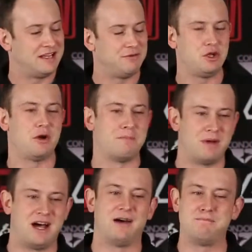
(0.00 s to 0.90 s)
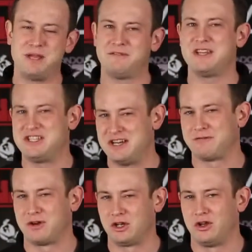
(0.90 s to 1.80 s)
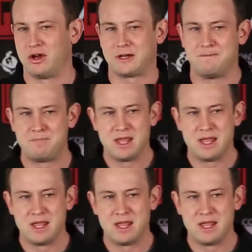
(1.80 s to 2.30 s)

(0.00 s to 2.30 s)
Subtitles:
giving you a bit of a different look.